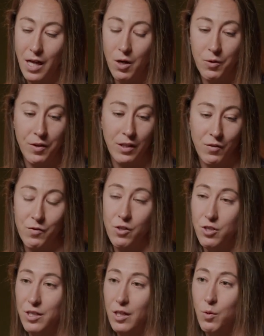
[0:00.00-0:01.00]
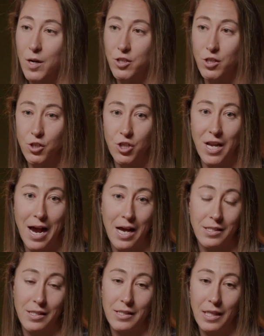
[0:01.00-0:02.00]
I don't think the first question you should
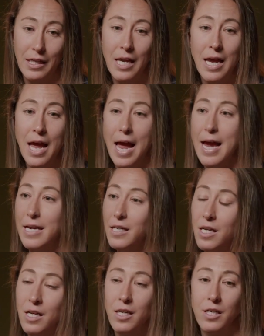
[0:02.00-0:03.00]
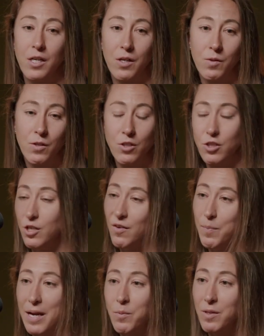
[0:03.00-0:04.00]
ask is like, hey, do you
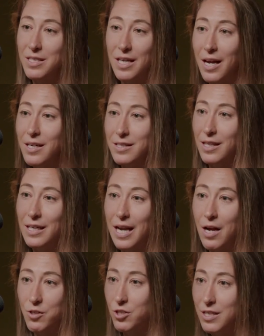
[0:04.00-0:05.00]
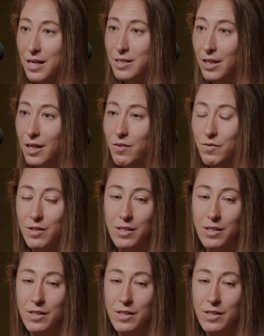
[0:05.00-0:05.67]
have pain with sex? Like, how's your sex life?